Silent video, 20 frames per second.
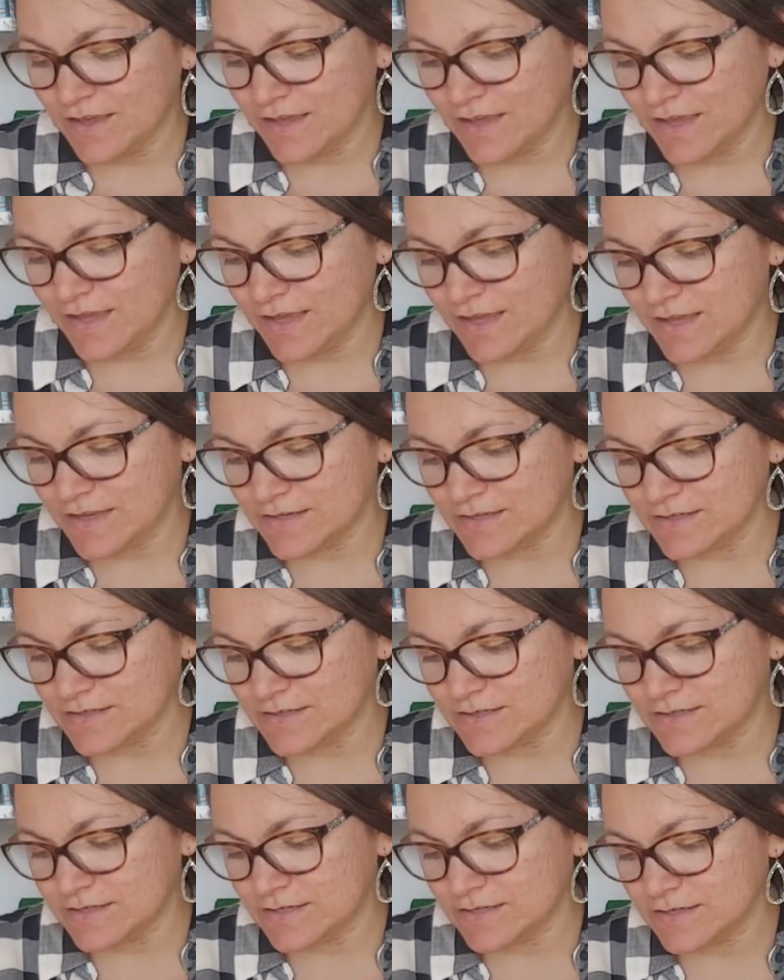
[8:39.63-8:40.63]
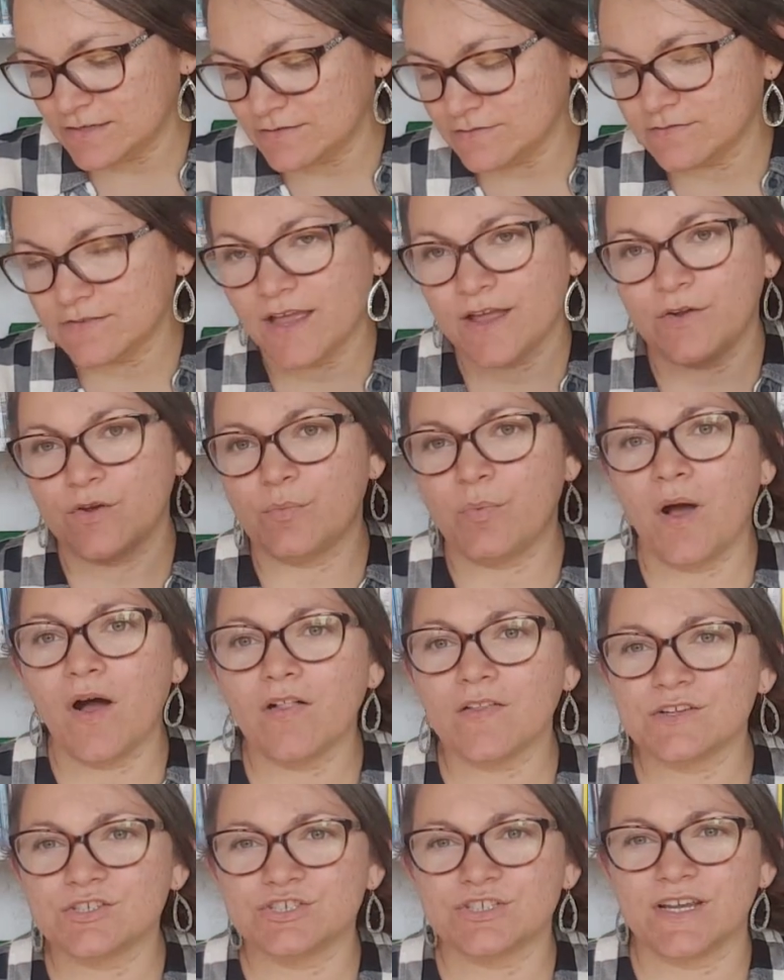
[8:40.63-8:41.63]
and I don't know,
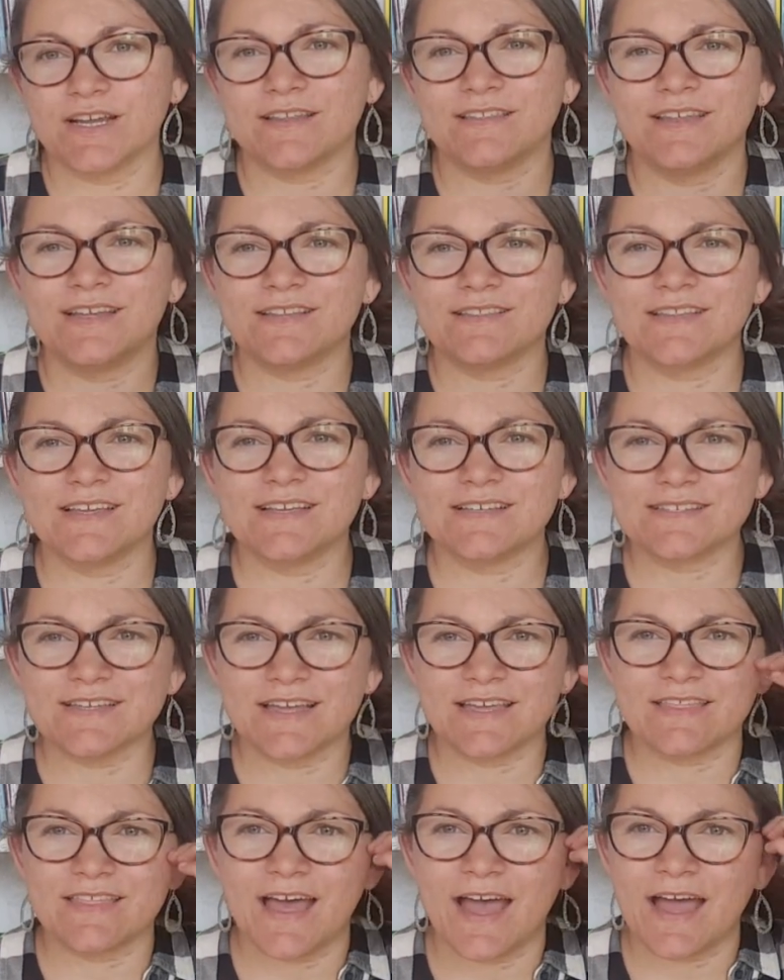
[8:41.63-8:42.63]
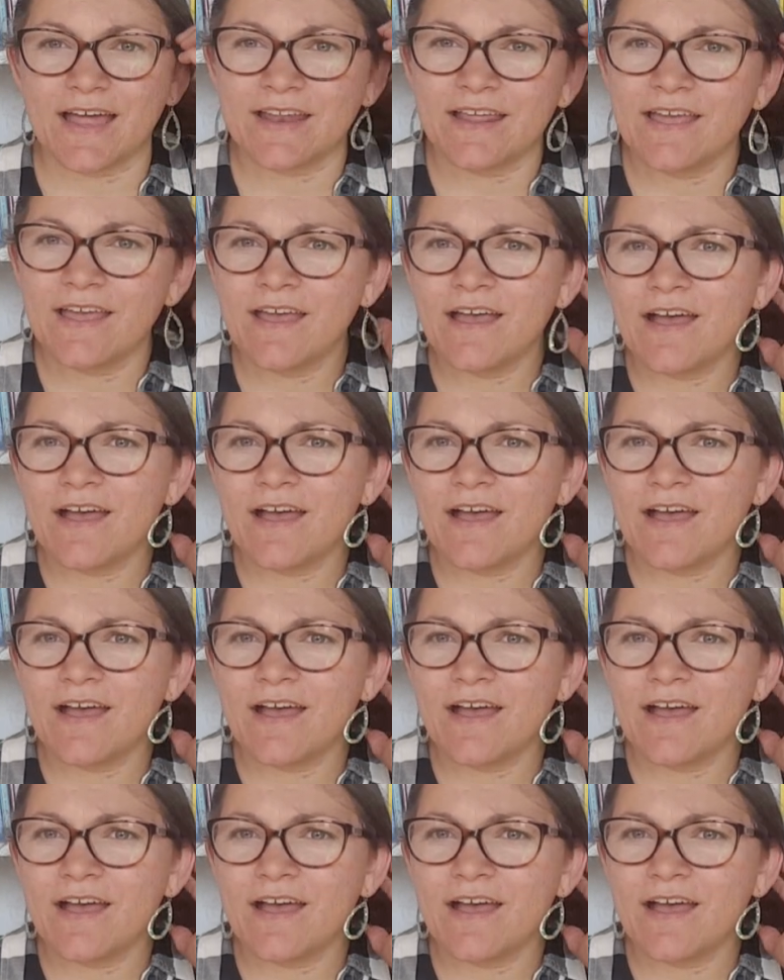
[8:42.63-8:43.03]
polishing, think, things like that.